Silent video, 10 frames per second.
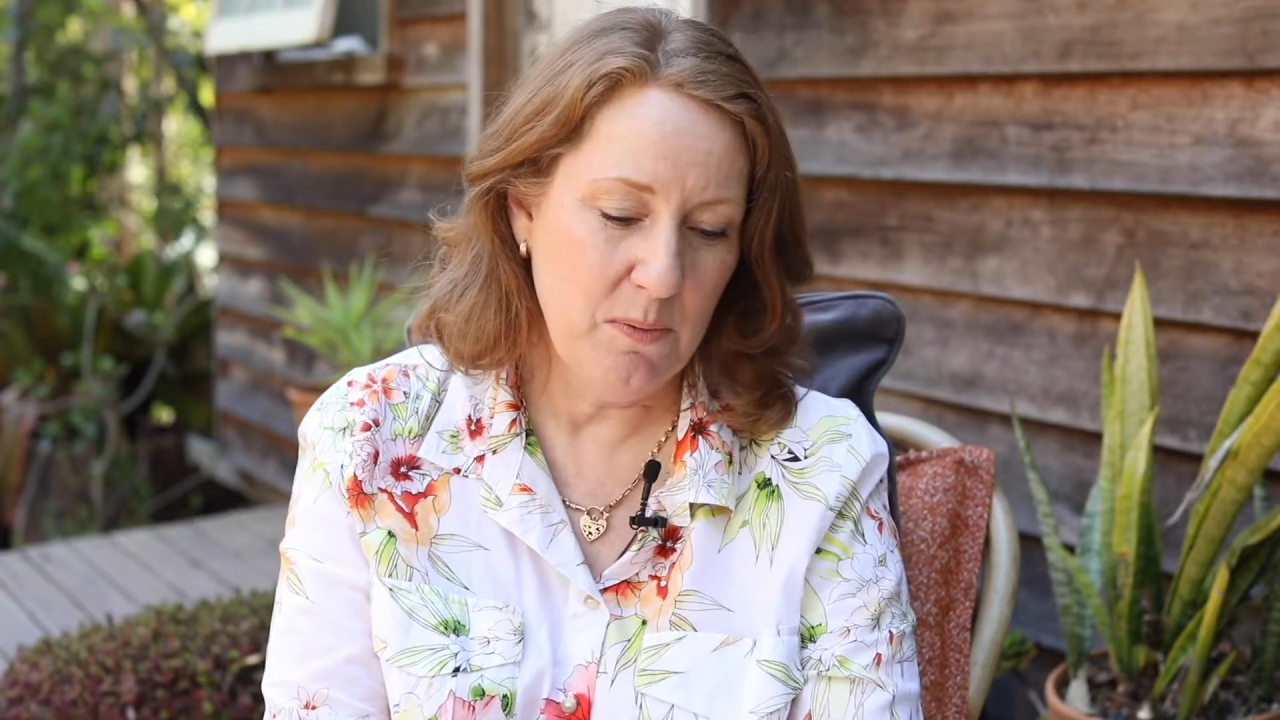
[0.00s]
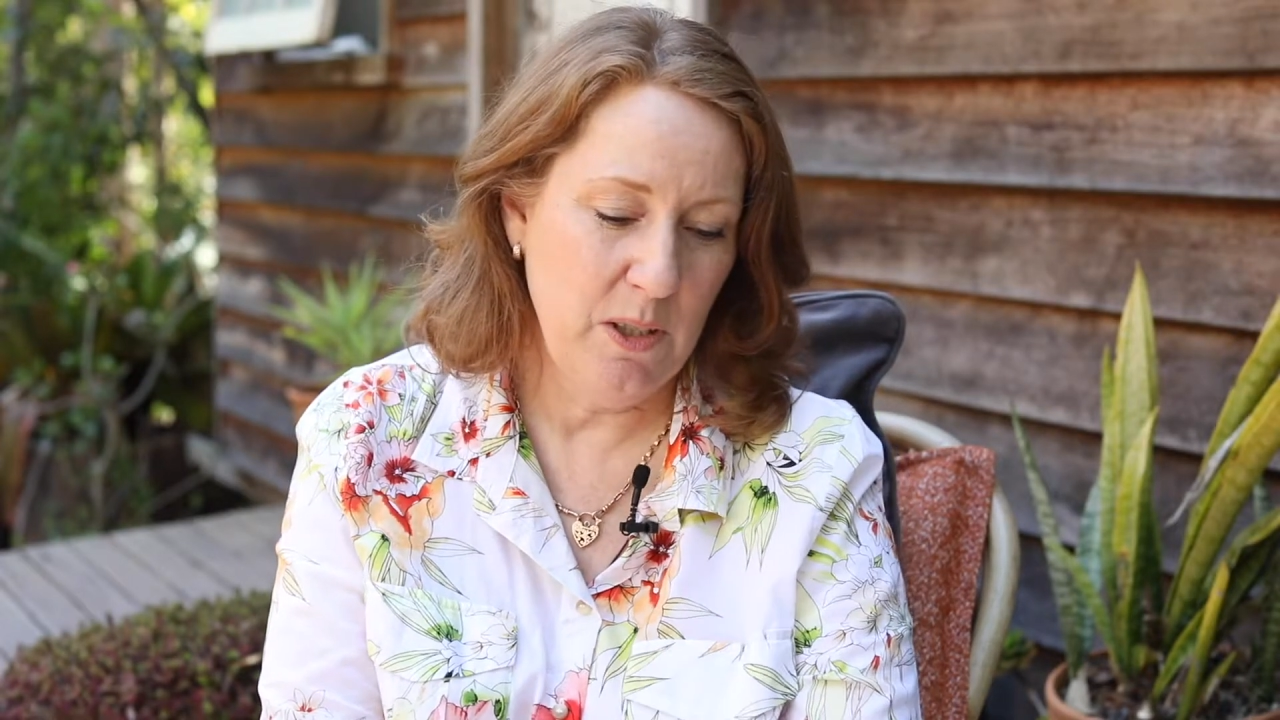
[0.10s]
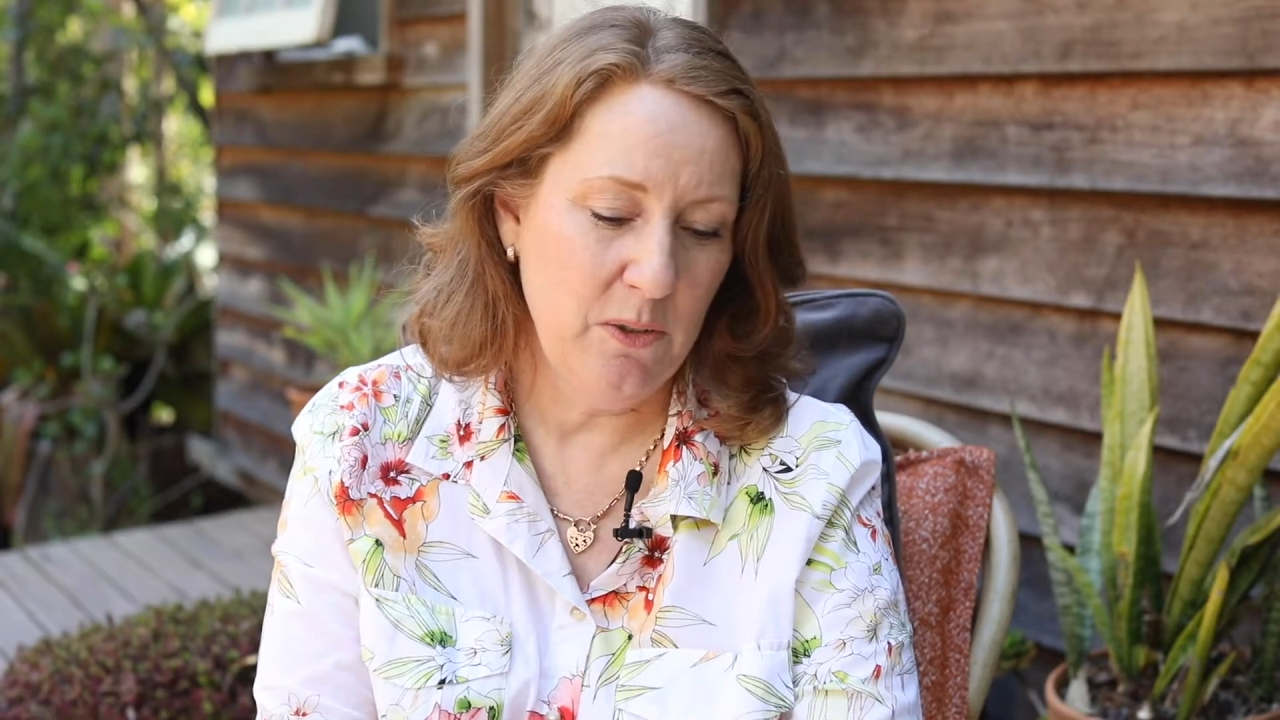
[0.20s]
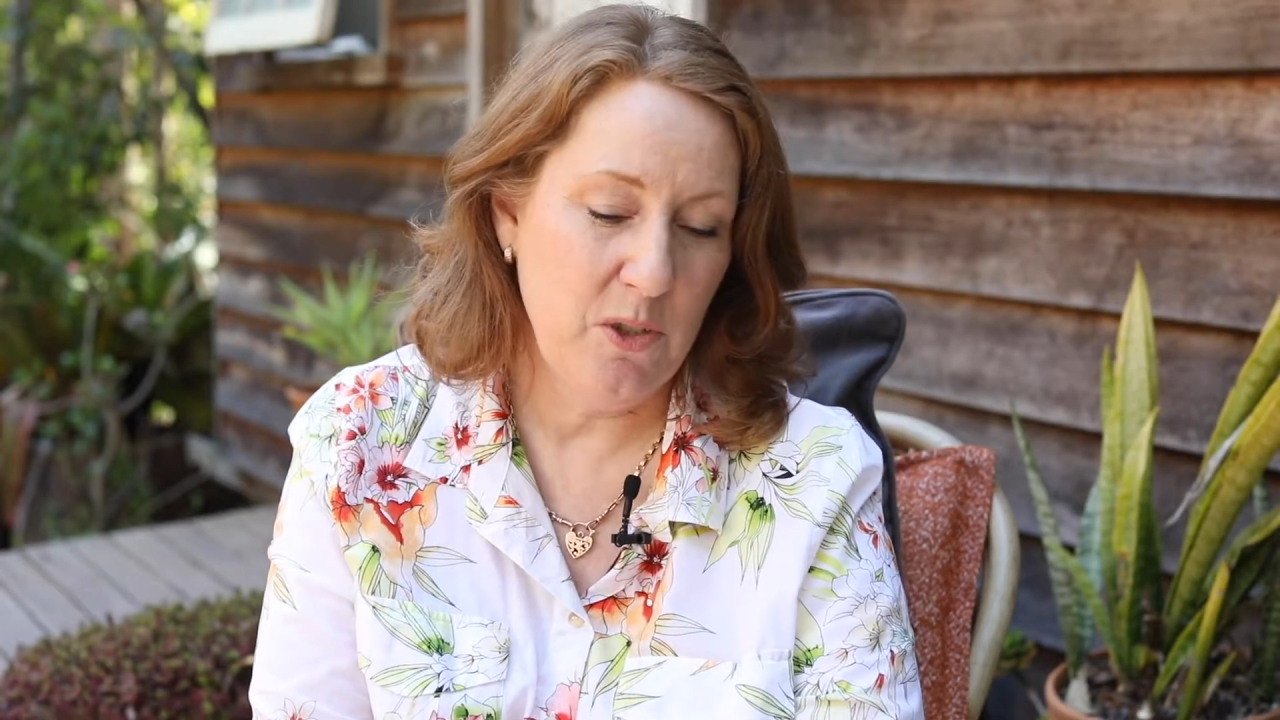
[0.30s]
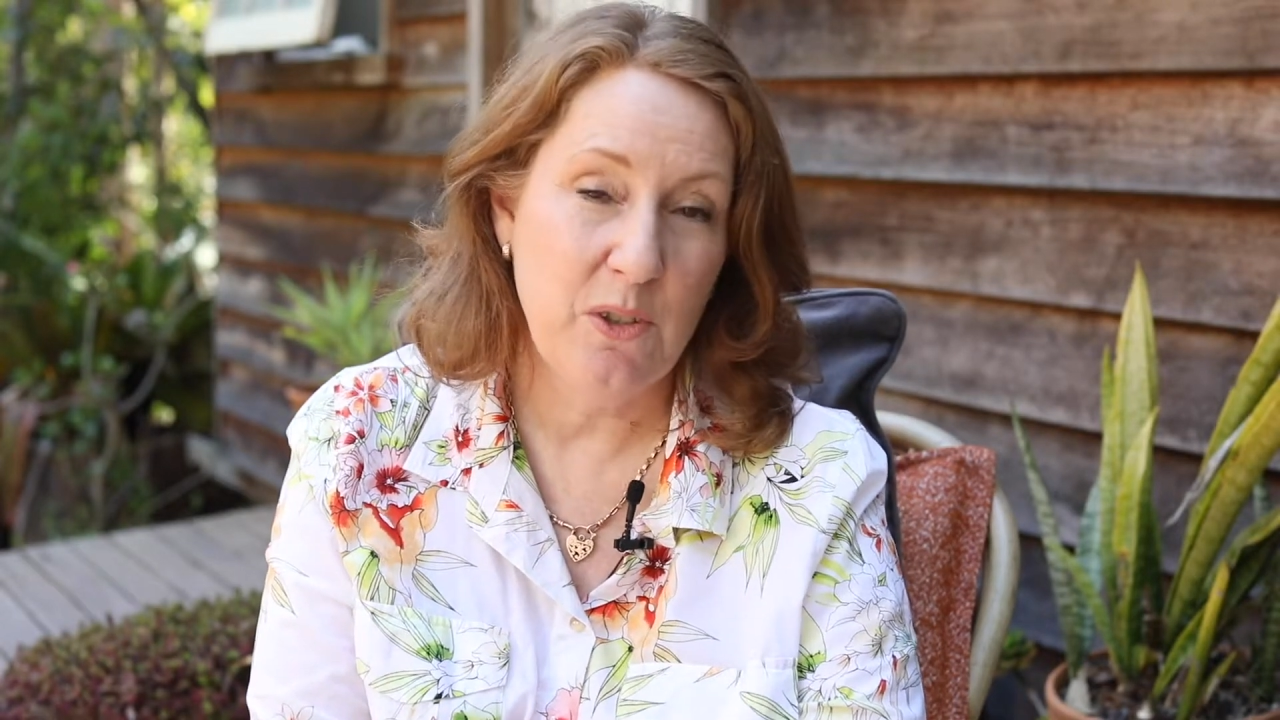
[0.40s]

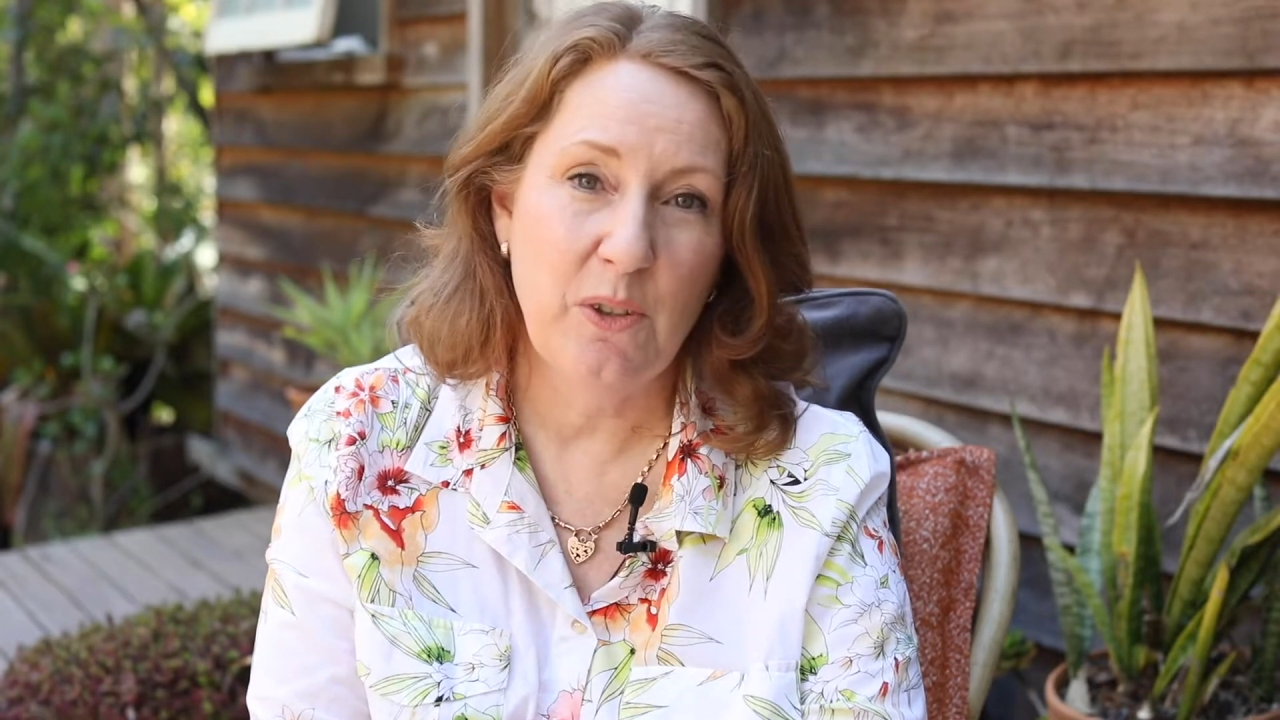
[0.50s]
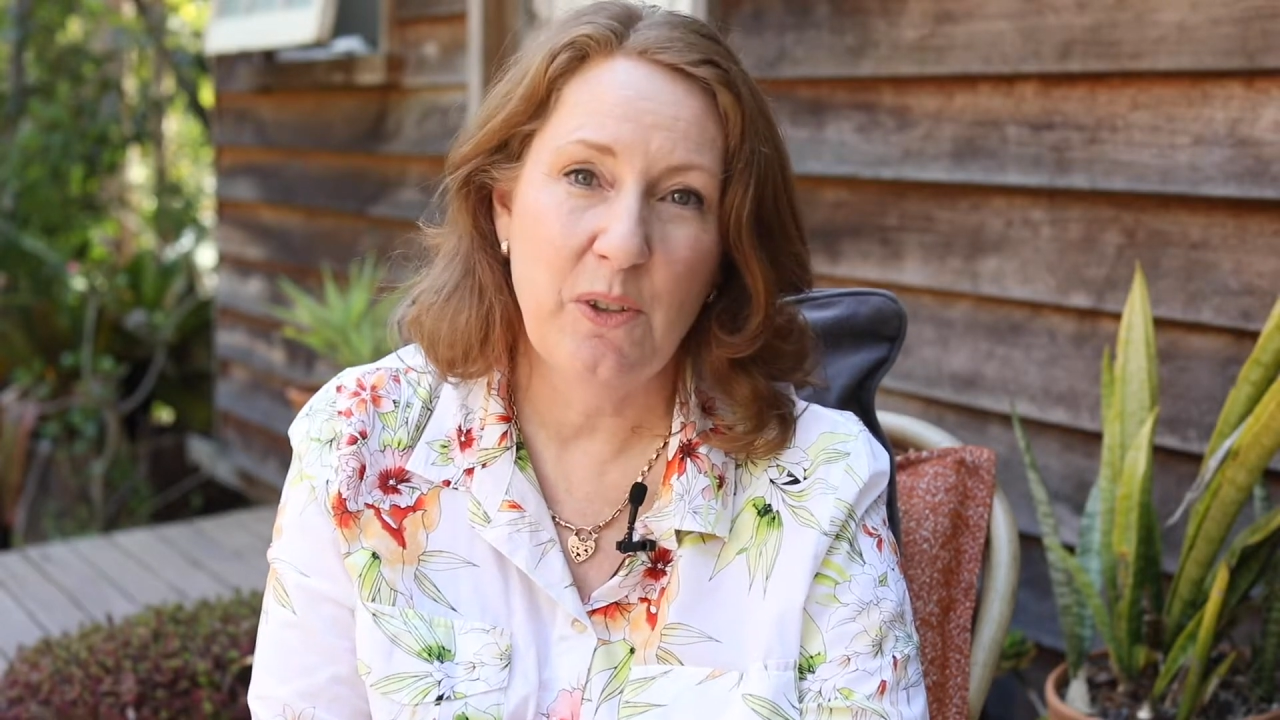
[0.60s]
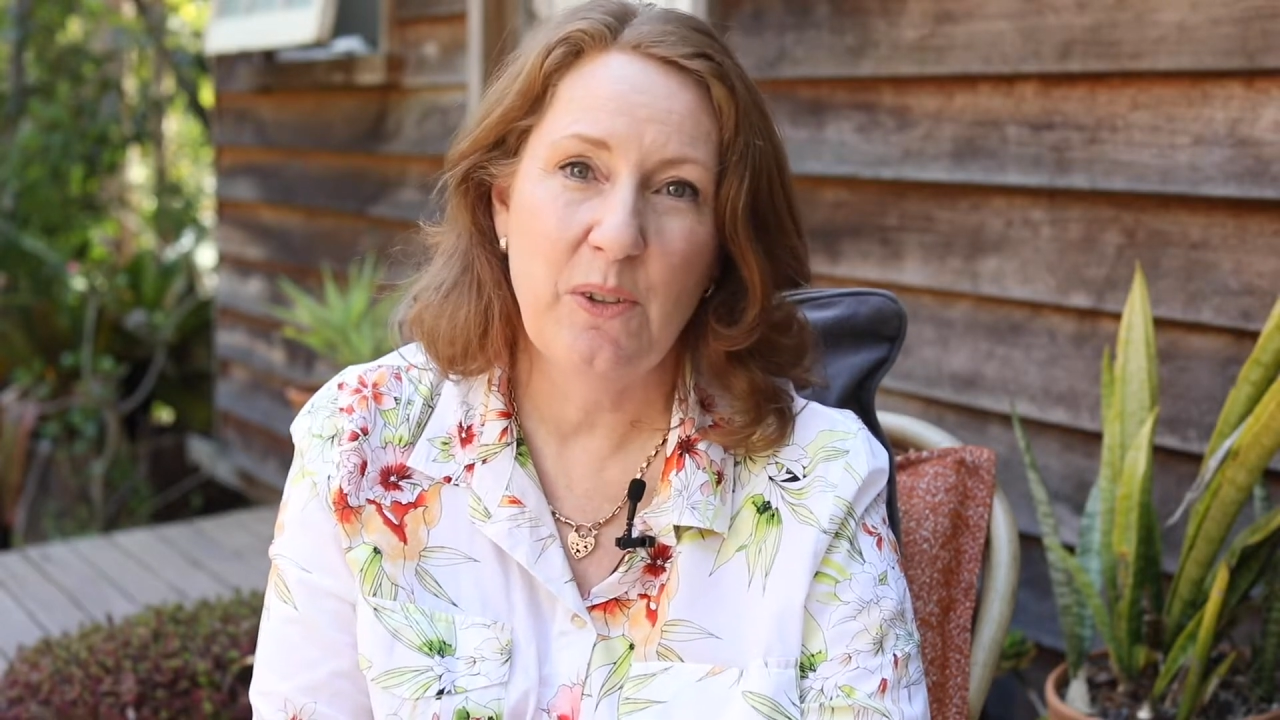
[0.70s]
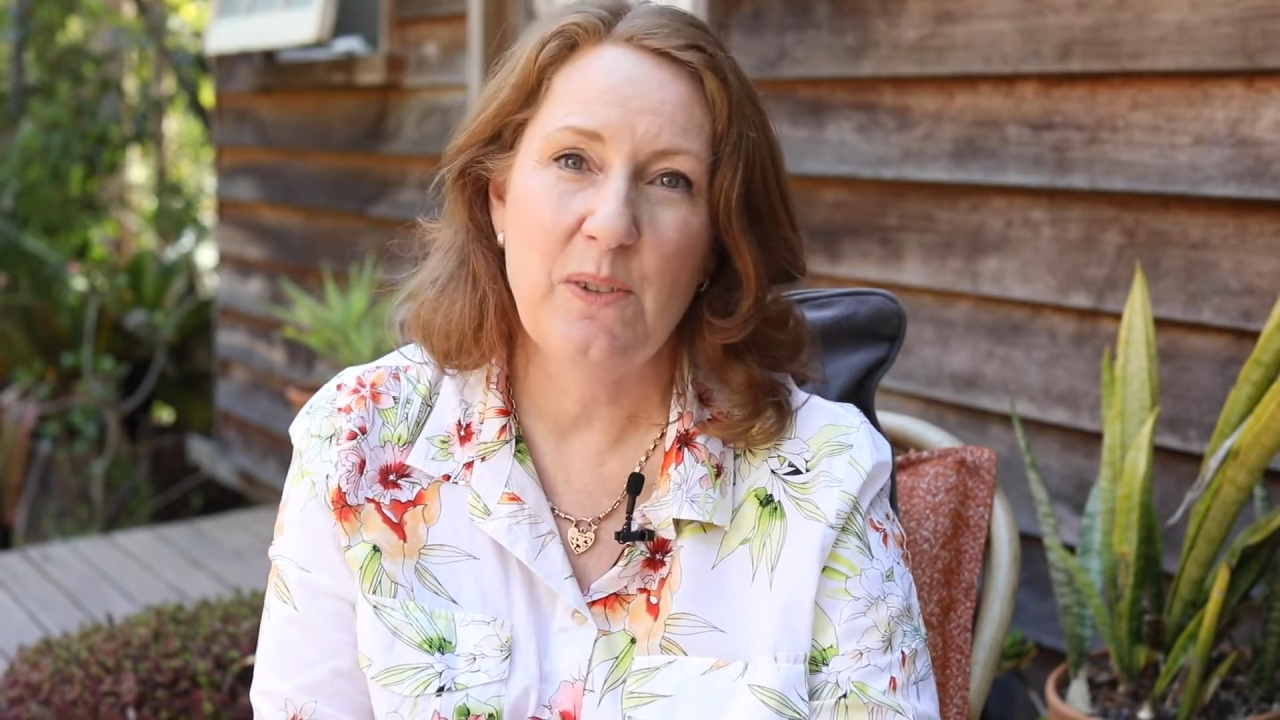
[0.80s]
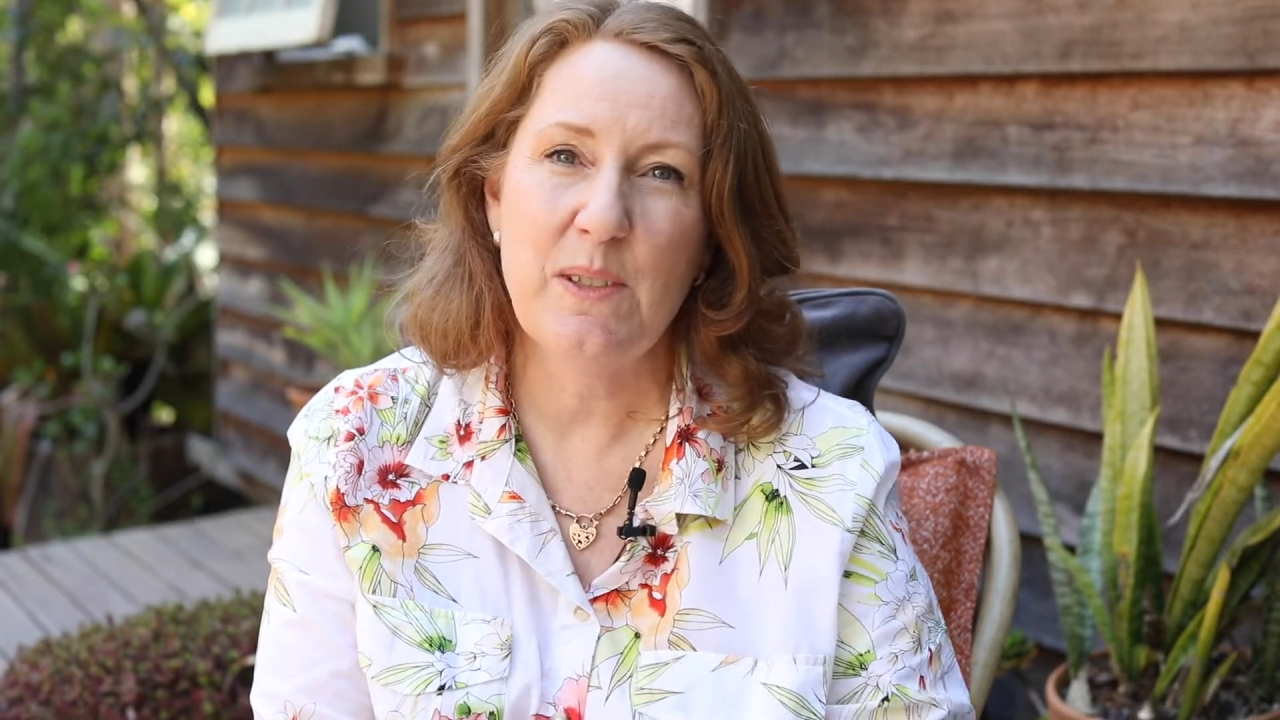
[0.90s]
well too.